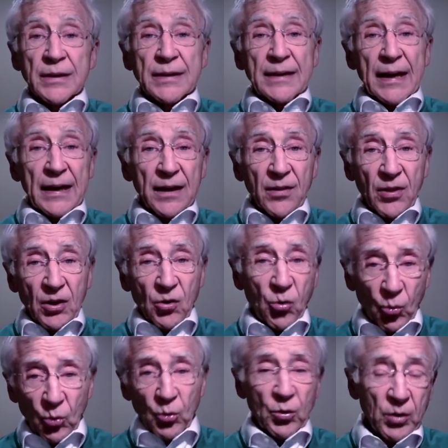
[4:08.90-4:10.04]
kind of the
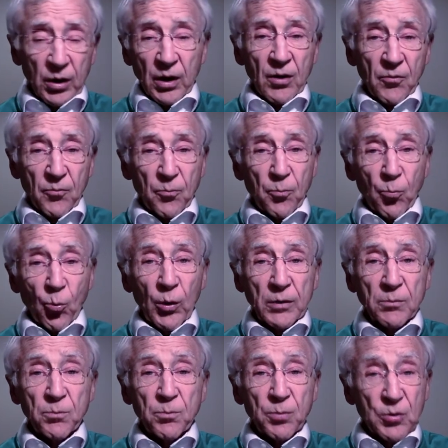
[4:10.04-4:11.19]
core of what
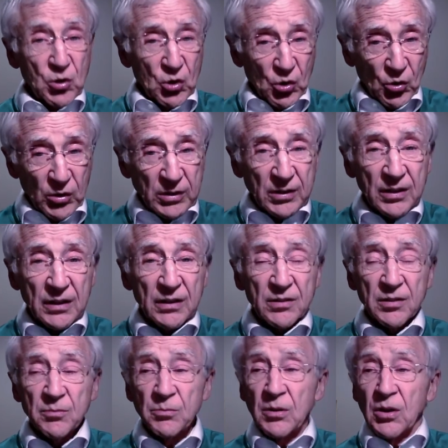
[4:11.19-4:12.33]

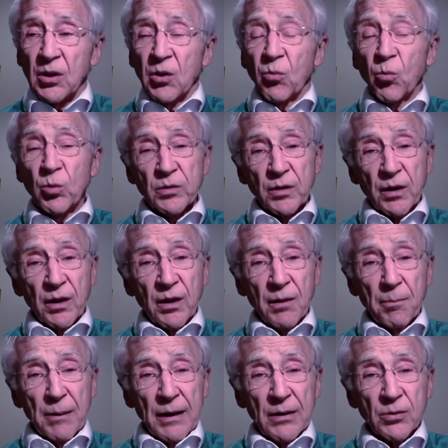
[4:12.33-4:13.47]
Puritanism was all
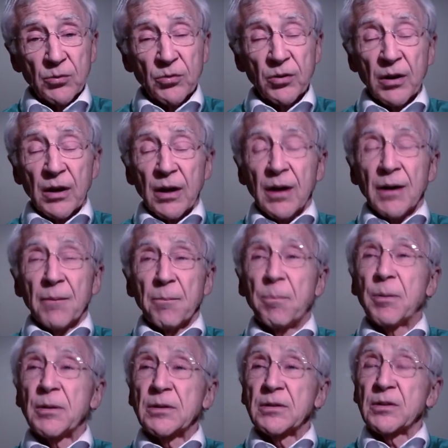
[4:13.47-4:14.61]
about,
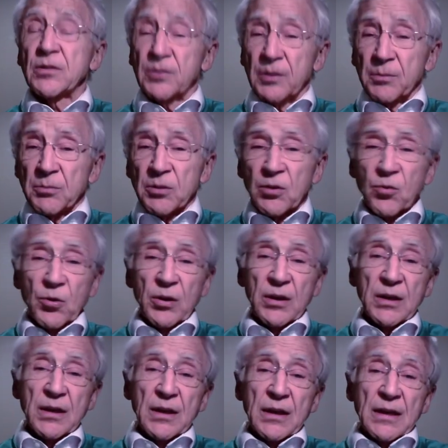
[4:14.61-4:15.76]
but to some
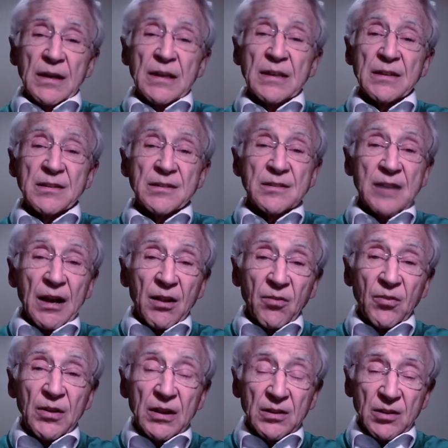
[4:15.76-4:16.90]
degree, he's
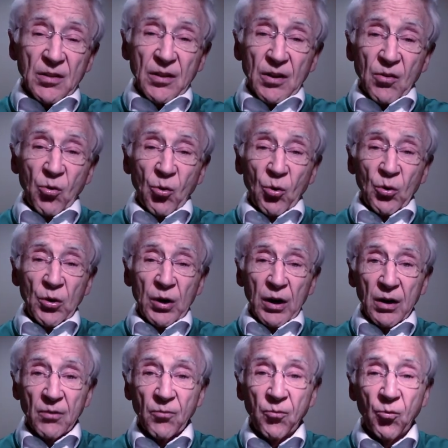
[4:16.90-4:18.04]
delving into the core
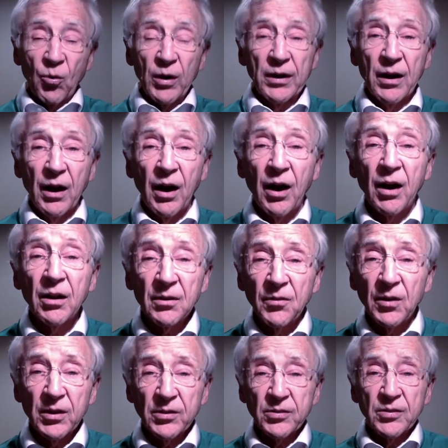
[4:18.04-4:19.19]
of what all of
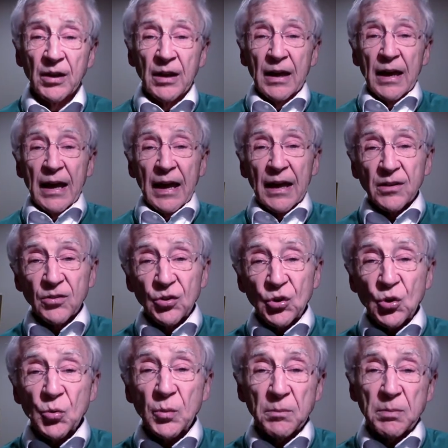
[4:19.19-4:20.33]
us as
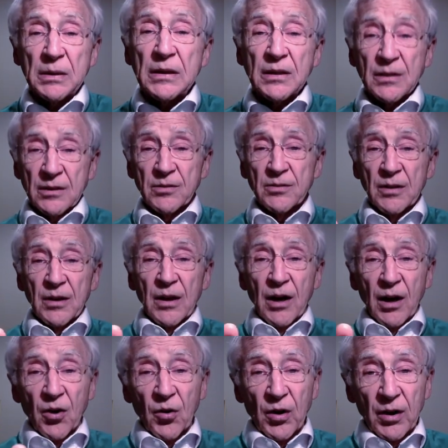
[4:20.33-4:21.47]
human beings
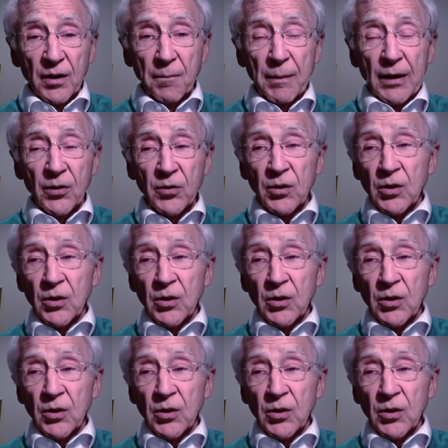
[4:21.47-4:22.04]
are all about.